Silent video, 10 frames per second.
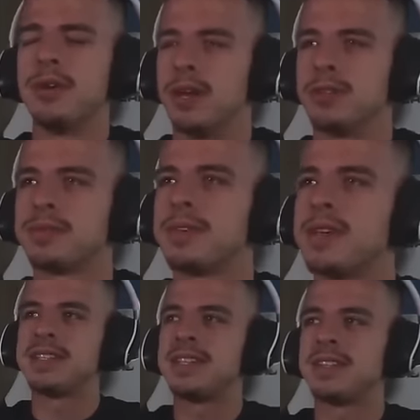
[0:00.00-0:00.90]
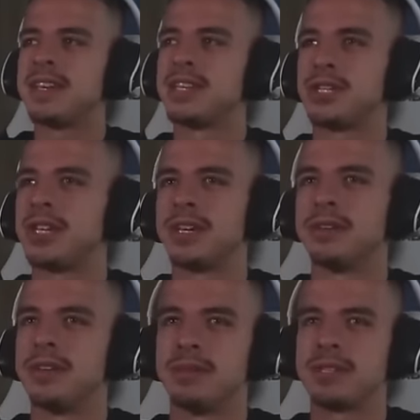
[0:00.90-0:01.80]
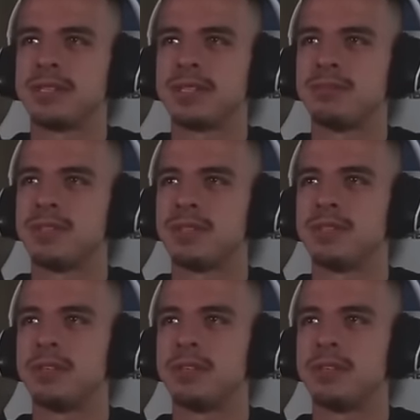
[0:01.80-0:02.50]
Who knows? How does he think she killed him? That just seems so